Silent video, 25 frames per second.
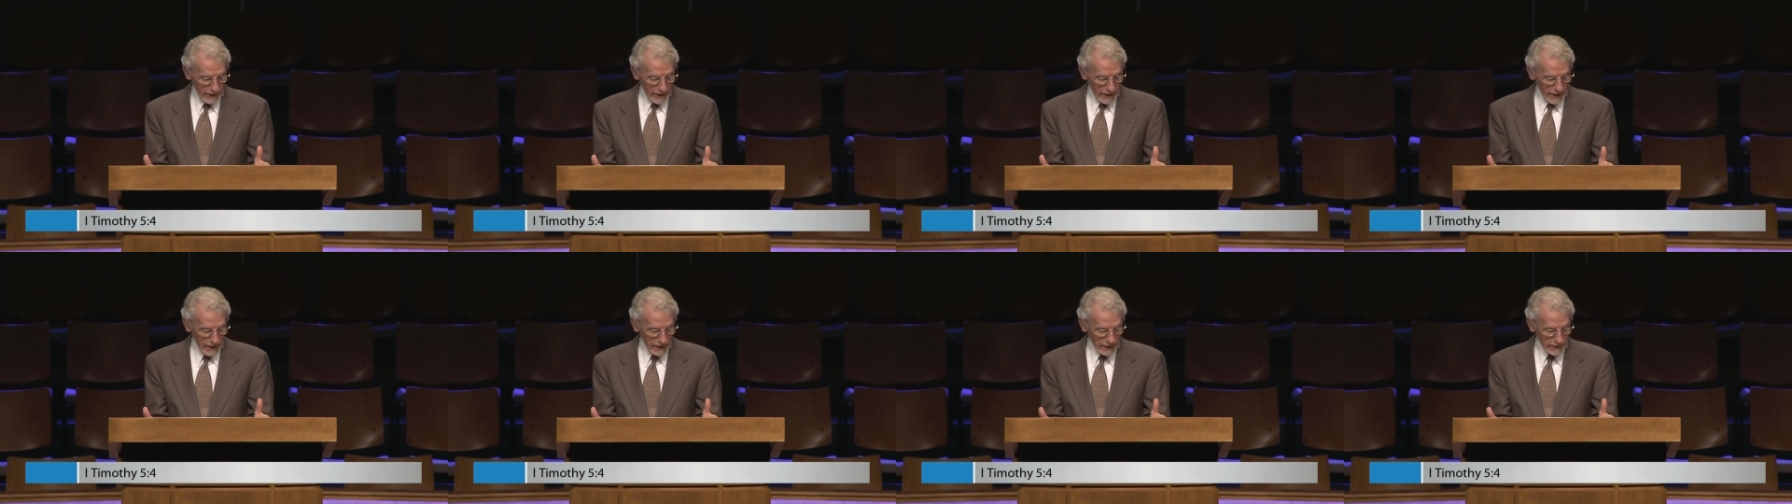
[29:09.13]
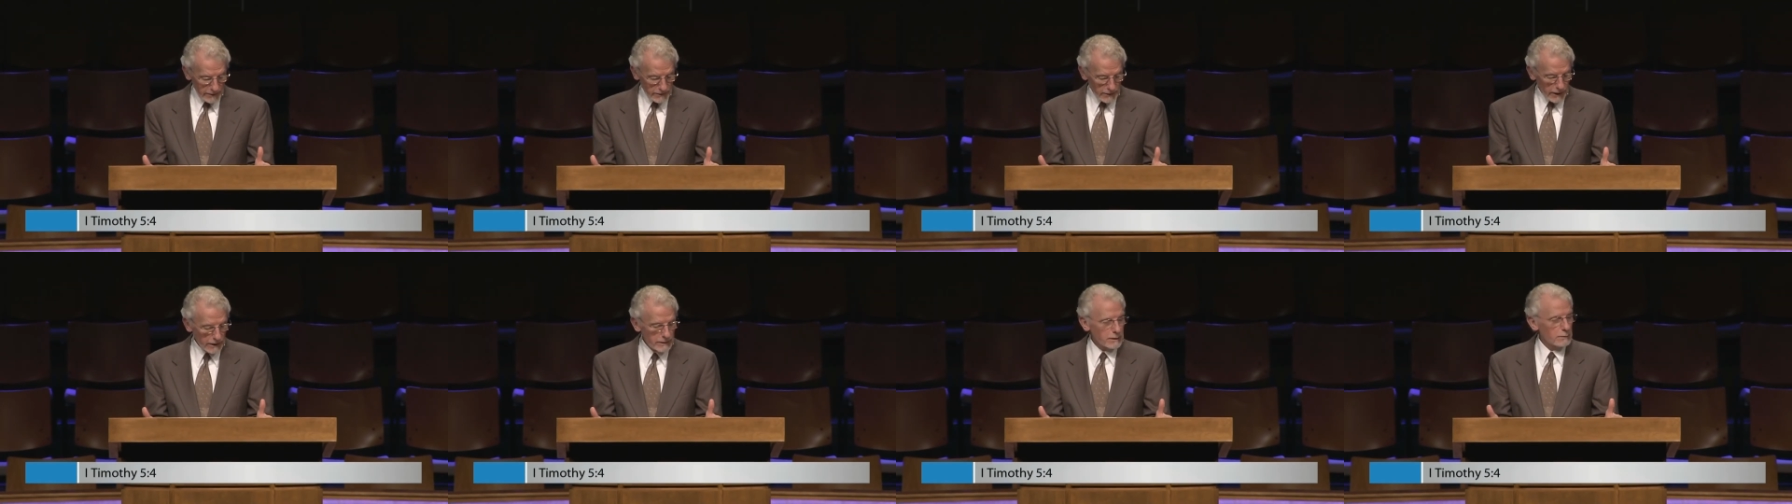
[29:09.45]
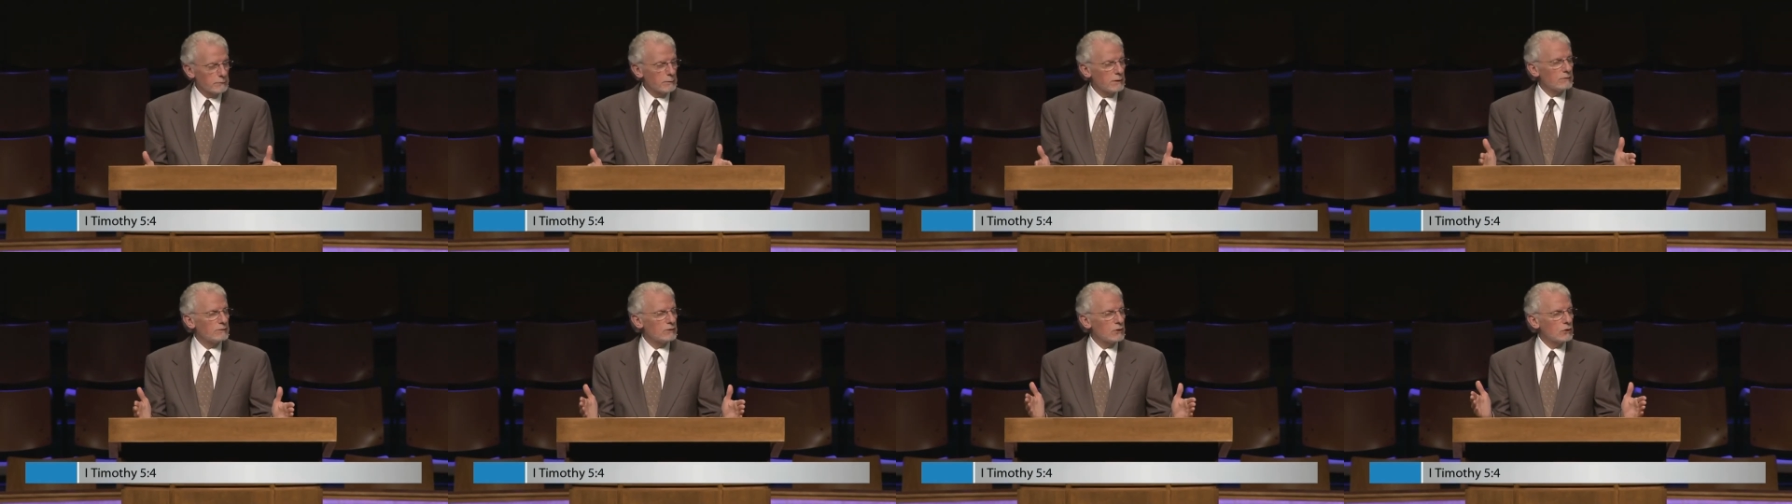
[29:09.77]
And it's not to
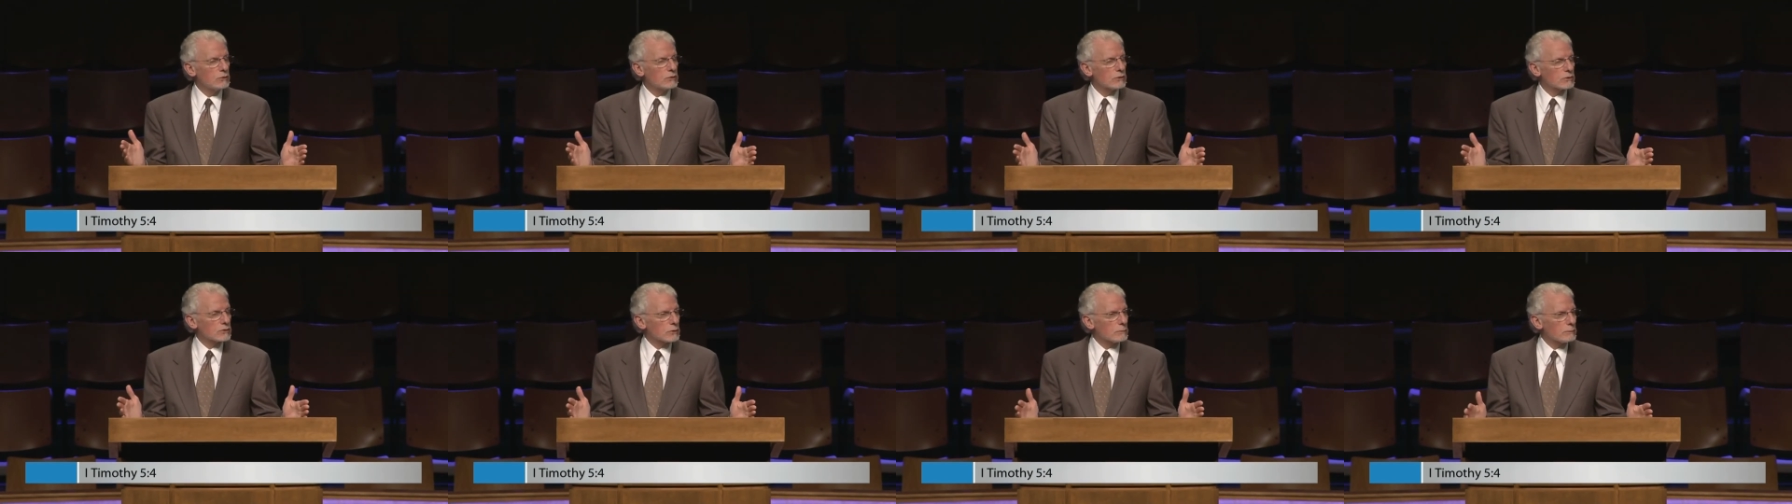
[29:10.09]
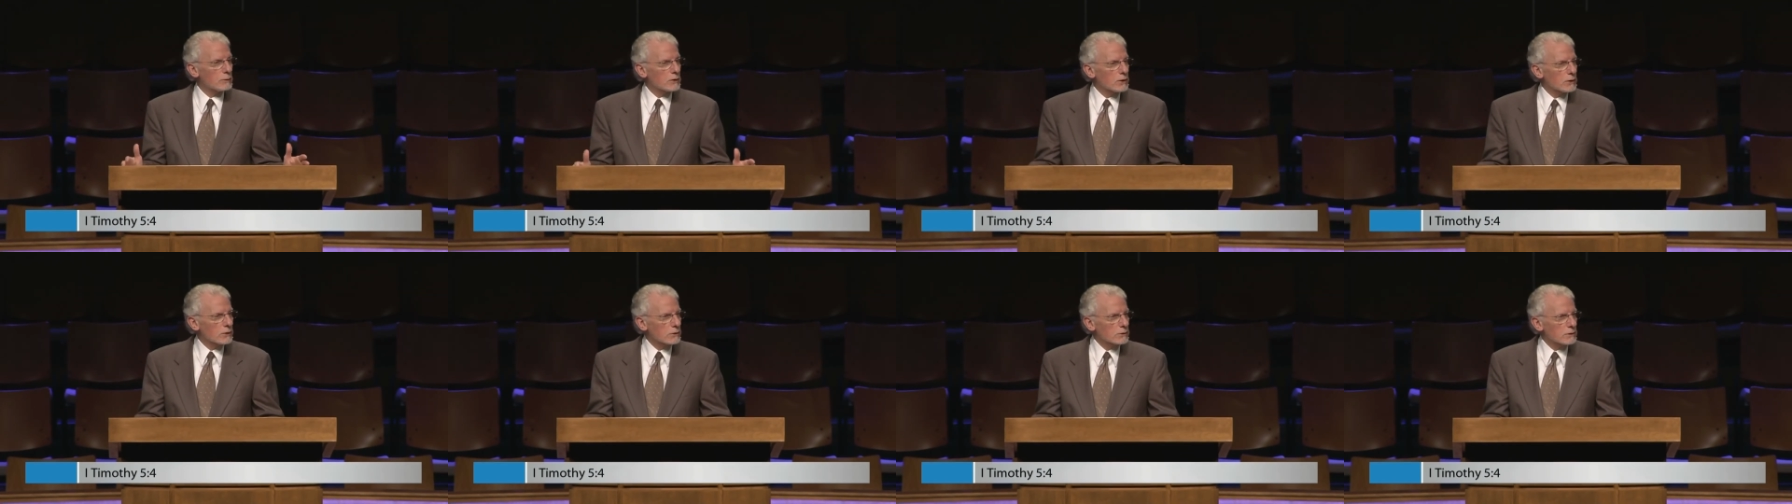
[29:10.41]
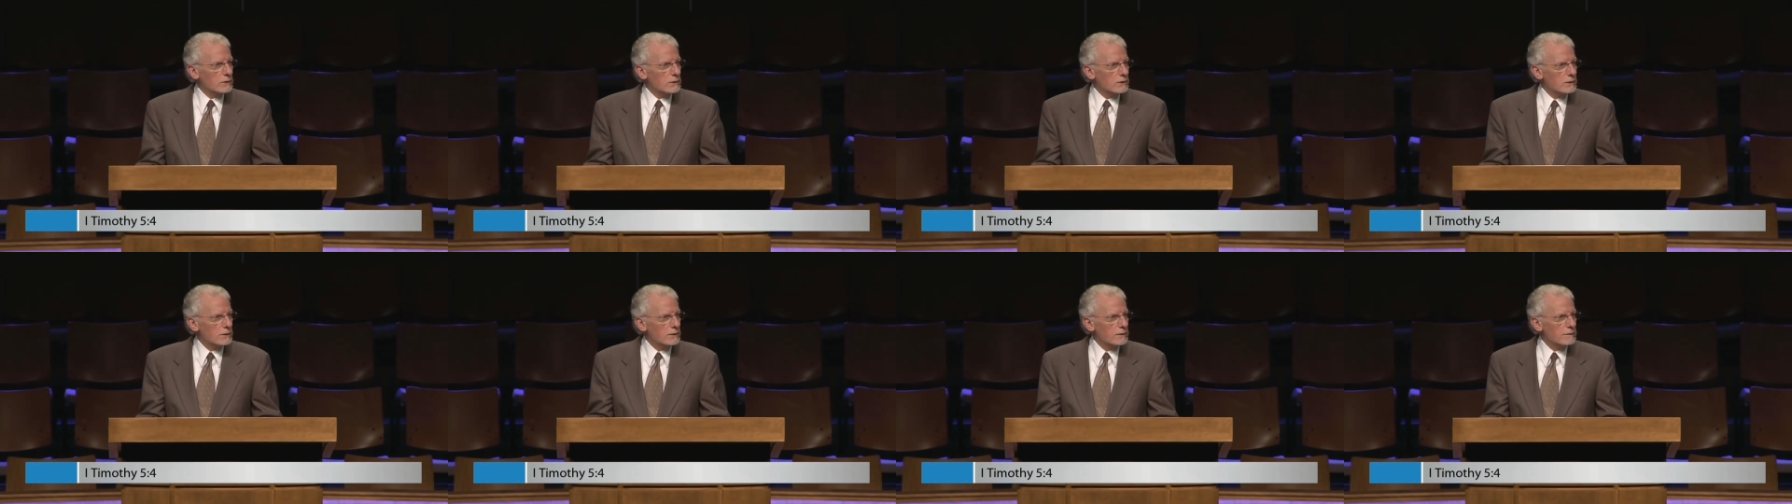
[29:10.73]
be viewed as a
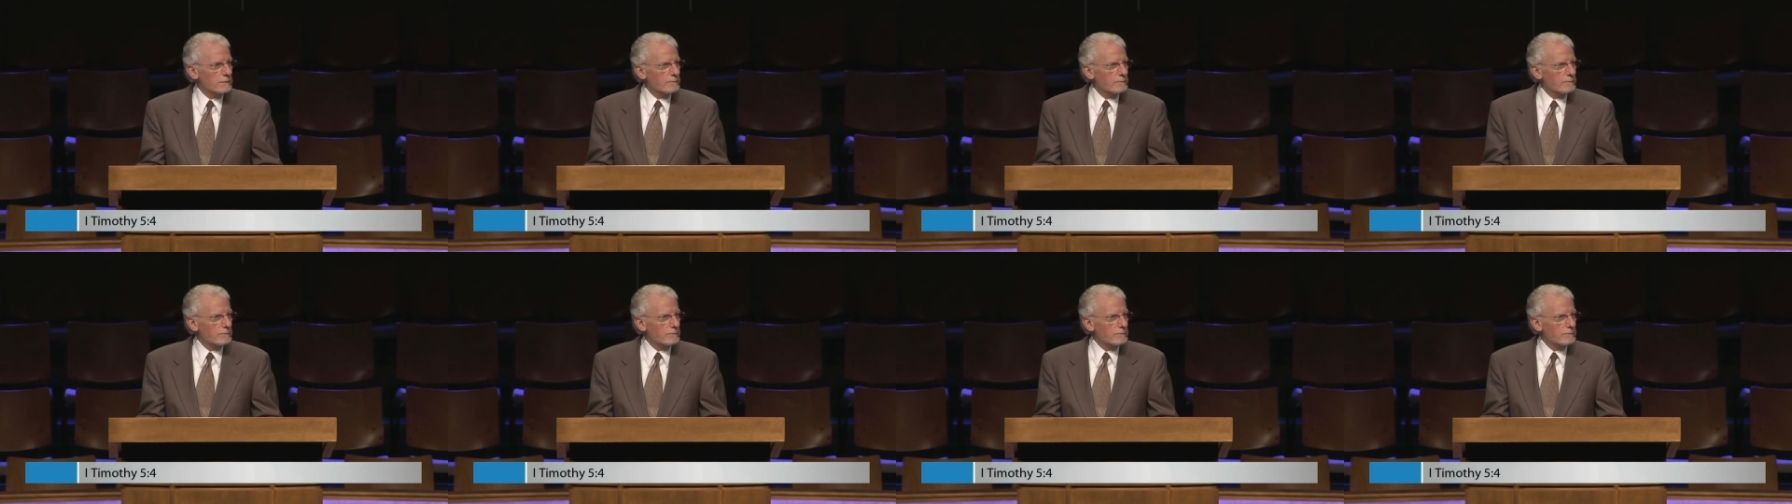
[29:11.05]
burden.